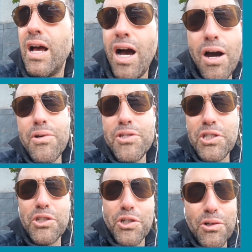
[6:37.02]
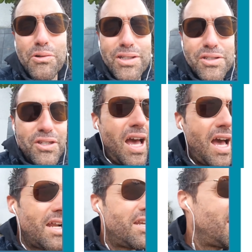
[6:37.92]
always encourage
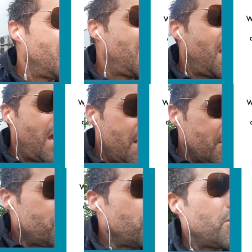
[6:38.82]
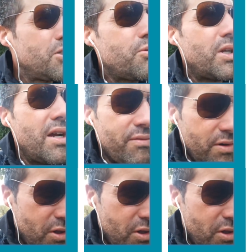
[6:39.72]
that and encourage whatever